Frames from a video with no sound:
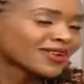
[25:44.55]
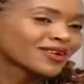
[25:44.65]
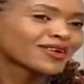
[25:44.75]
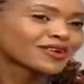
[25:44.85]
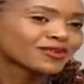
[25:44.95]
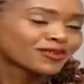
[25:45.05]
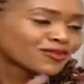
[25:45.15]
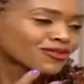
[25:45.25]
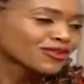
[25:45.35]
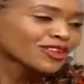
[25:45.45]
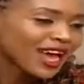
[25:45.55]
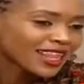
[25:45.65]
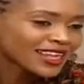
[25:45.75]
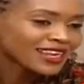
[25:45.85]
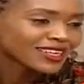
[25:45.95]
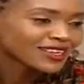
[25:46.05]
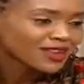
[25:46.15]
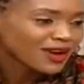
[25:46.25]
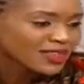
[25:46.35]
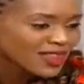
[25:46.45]
you know, for other
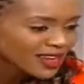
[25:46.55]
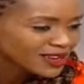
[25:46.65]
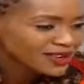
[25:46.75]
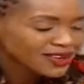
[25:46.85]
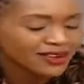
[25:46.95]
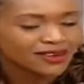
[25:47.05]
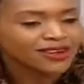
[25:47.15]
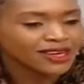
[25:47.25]
ladies out there, you know,